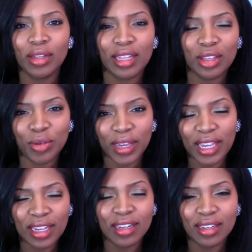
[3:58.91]
and then
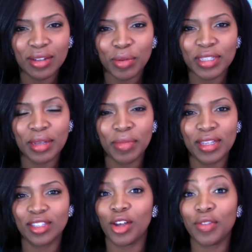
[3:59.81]
you end with
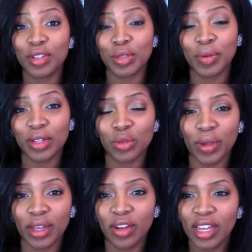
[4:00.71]
something soft and sweet as
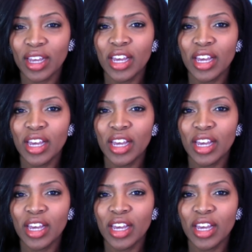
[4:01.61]
well.